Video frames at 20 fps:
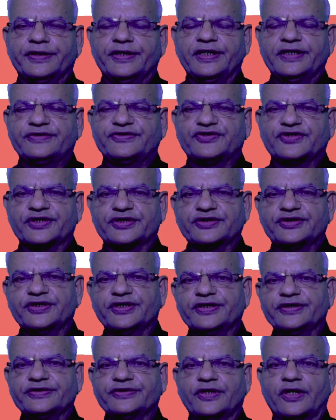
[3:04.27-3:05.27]
These
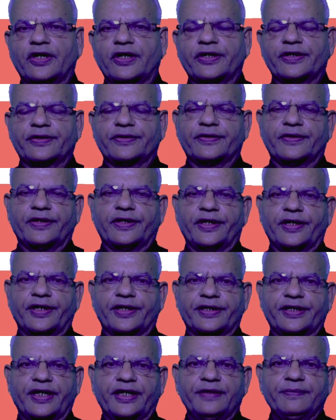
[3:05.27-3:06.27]
strictures are
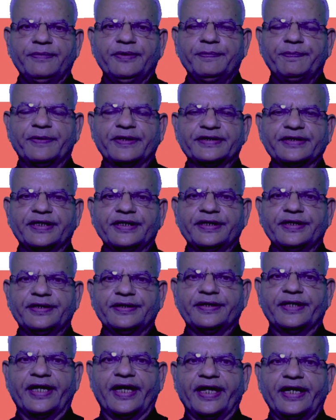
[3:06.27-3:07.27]
can be present
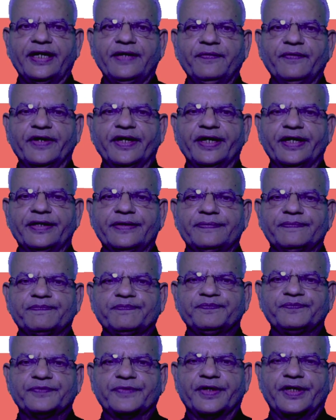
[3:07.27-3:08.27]
anywhere
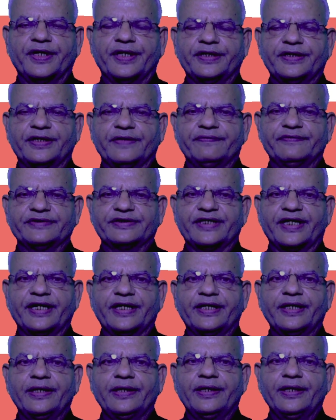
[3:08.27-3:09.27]
in the
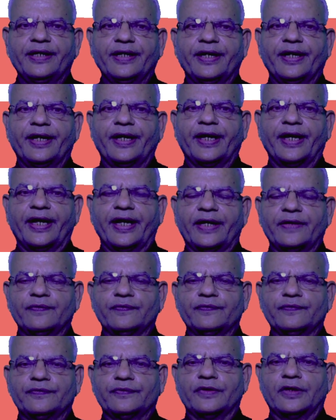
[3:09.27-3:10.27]
vagina,
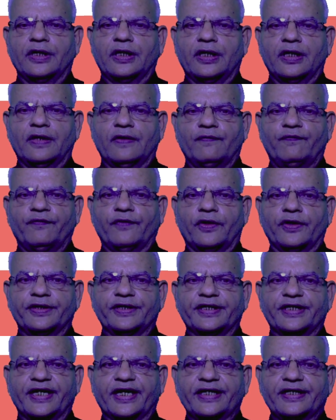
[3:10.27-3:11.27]
and for
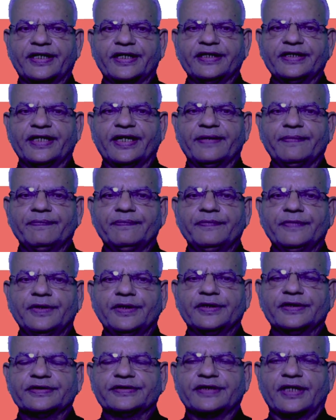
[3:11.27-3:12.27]
detecting them,
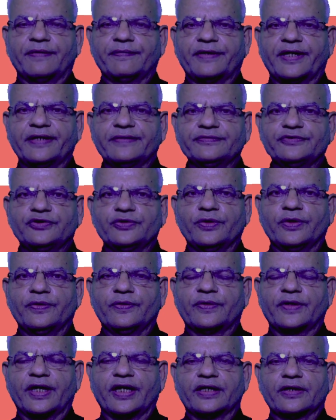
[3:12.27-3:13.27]
sometimes
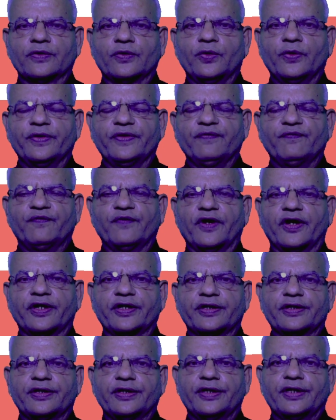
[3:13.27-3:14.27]
you can go in
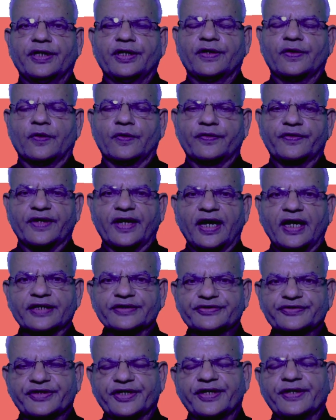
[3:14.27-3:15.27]
for
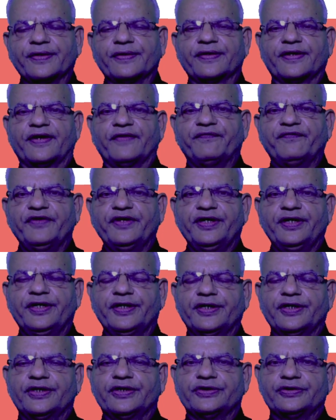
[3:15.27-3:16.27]
contrast radiography
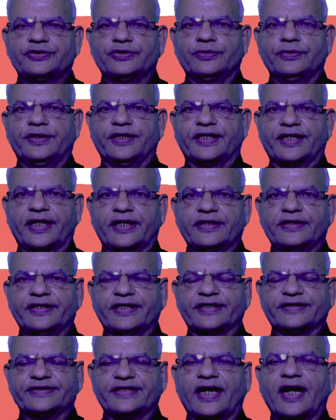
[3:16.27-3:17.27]
to detect
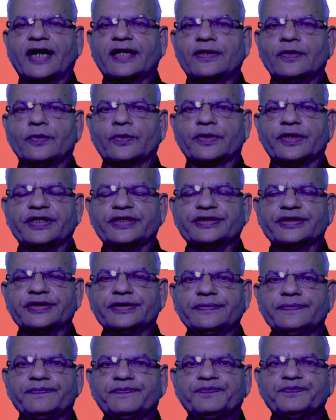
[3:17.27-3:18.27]
the exact
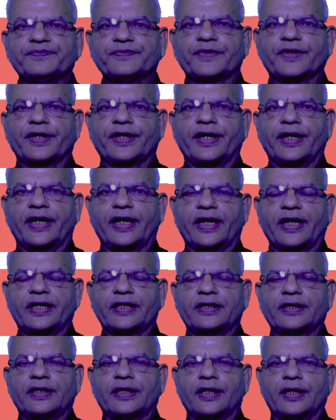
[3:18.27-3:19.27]
location,
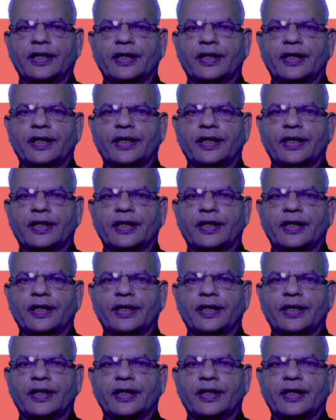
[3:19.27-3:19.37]
and